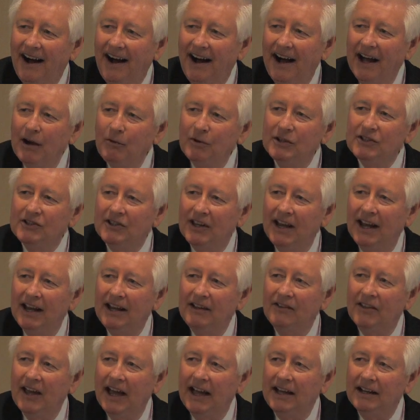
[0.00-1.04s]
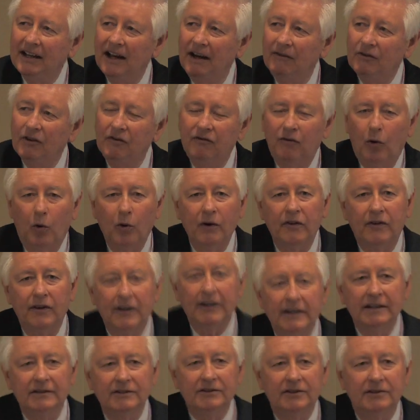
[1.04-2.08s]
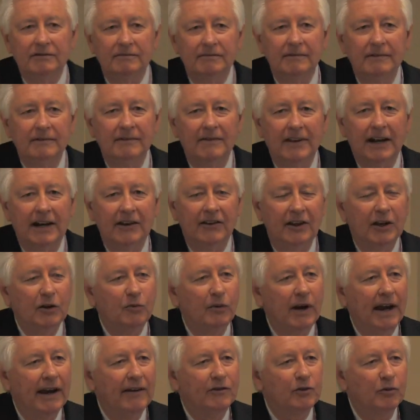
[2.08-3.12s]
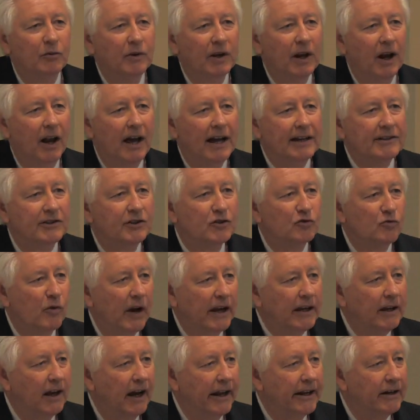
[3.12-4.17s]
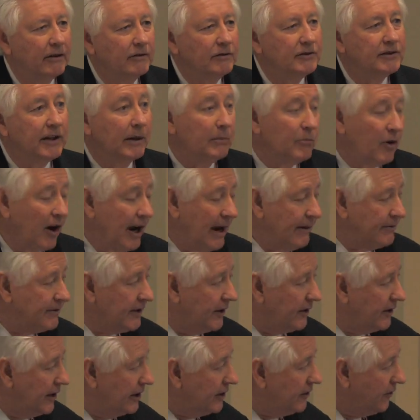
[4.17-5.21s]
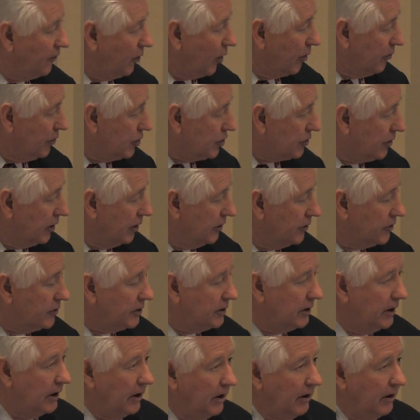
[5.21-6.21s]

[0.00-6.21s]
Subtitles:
I would say that of the 4 things that I think we have to realize as regulators, and perhaps the things for research,